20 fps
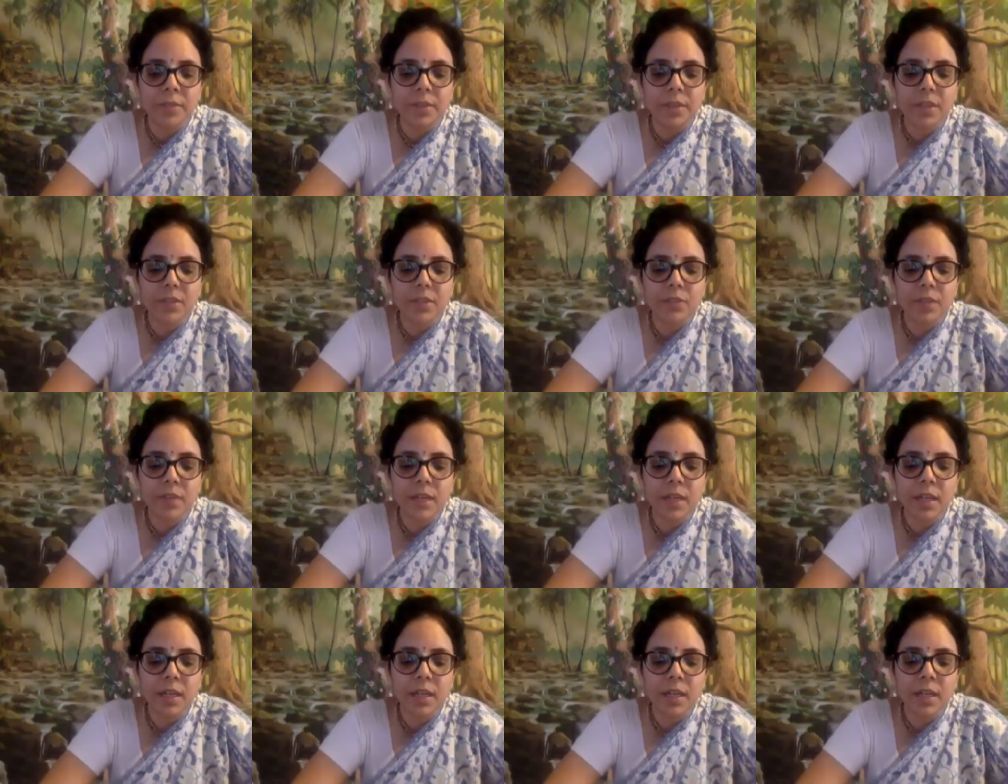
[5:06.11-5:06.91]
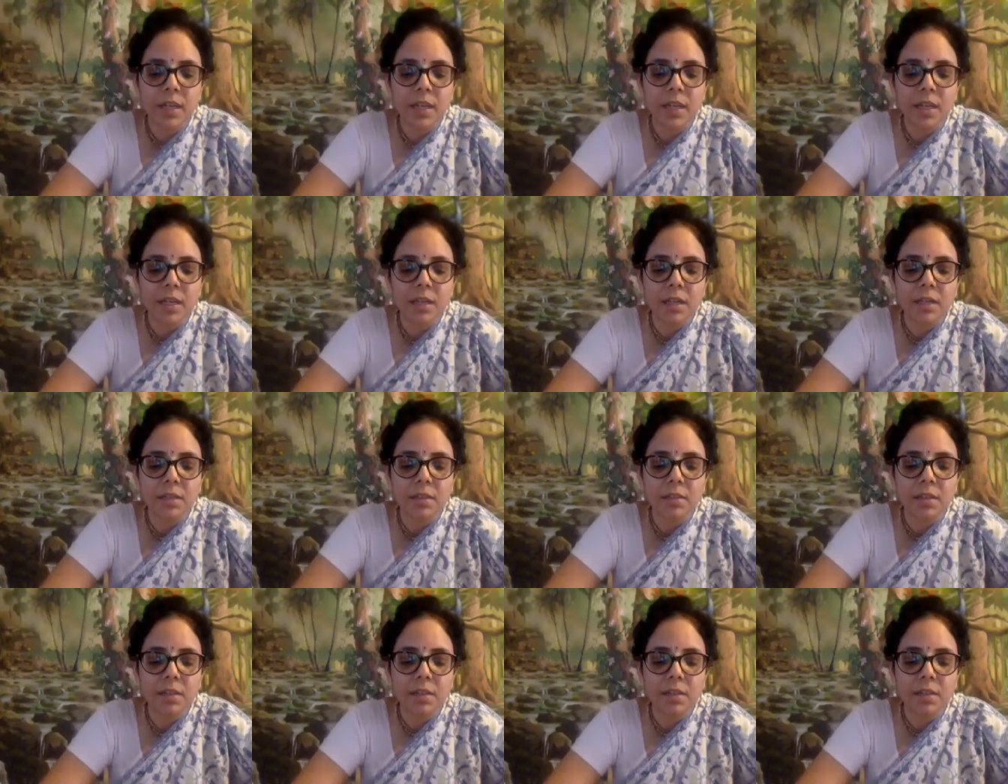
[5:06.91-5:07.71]
it's very
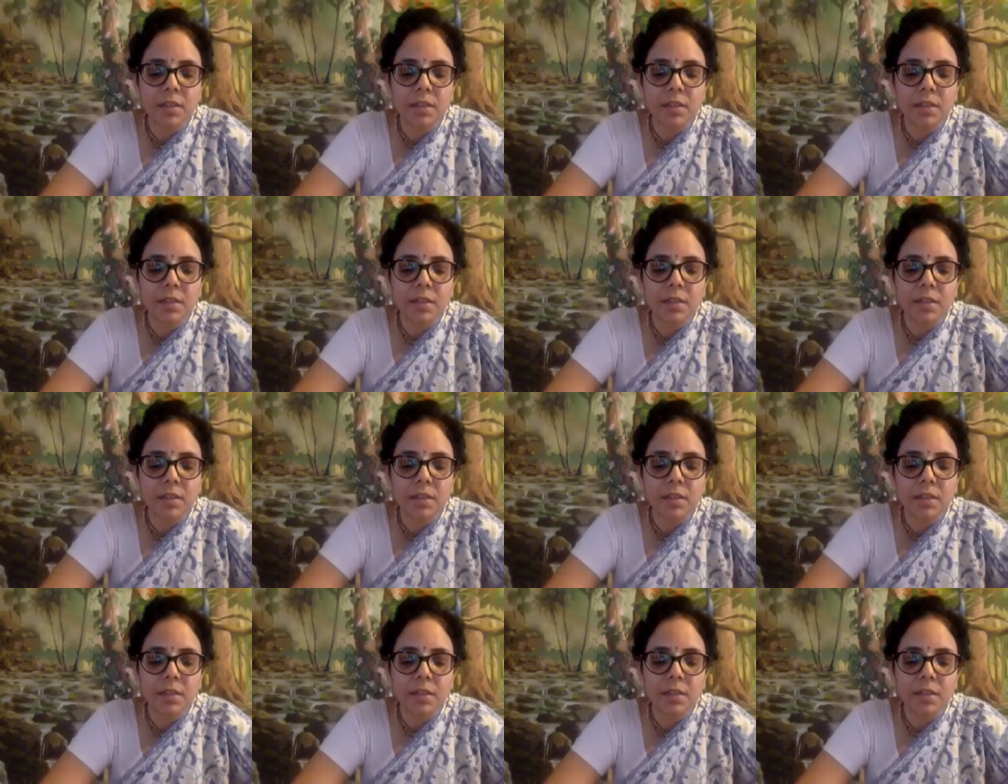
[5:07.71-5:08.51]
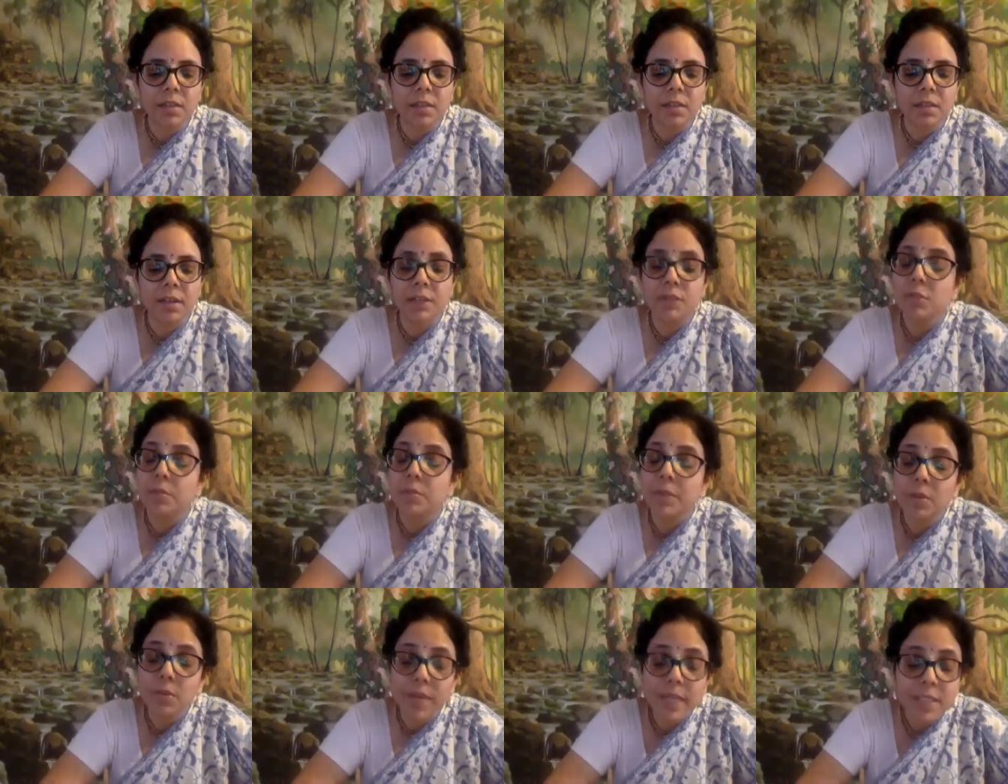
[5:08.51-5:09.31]
it will be
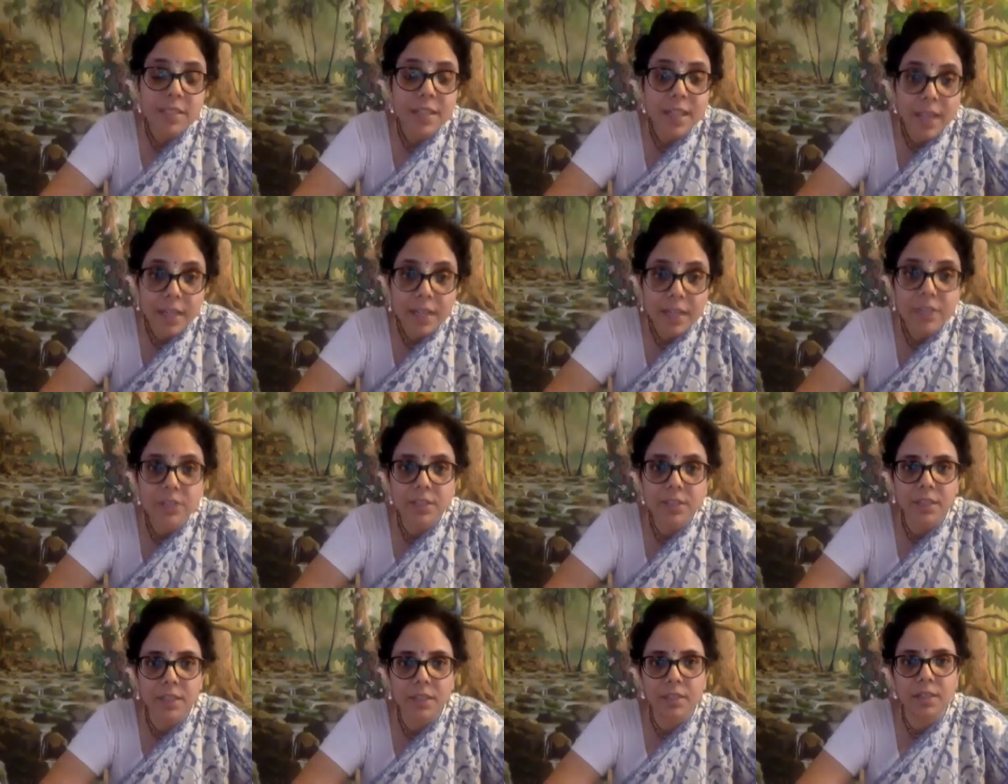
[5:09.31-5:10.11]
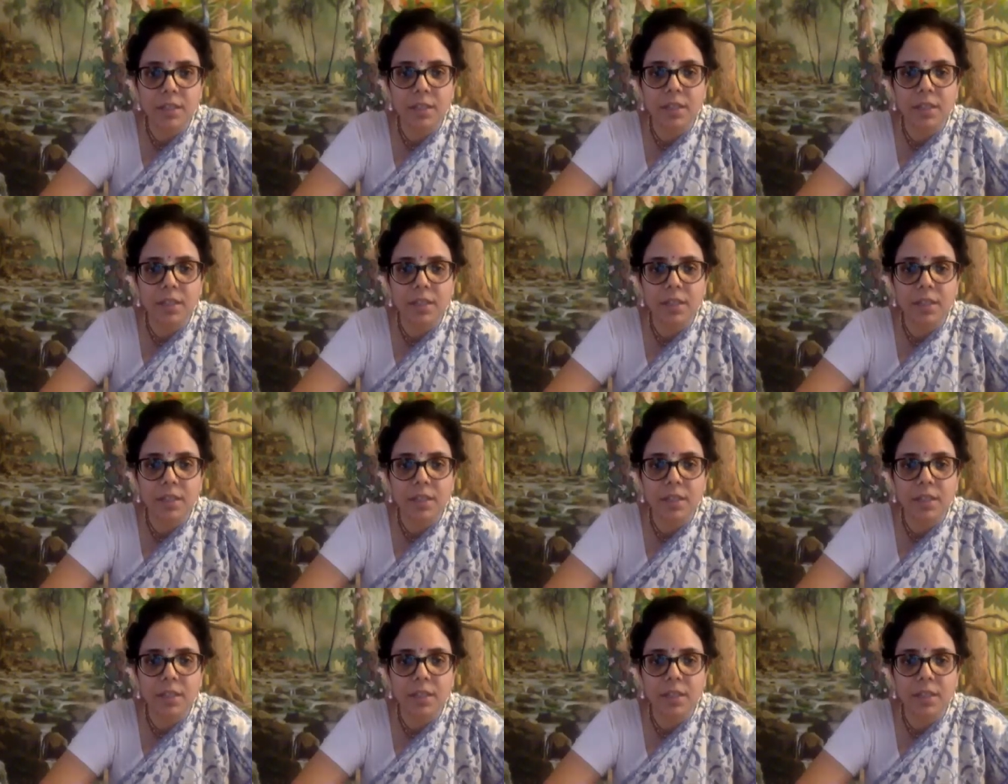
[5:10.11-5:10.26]
quite challenging,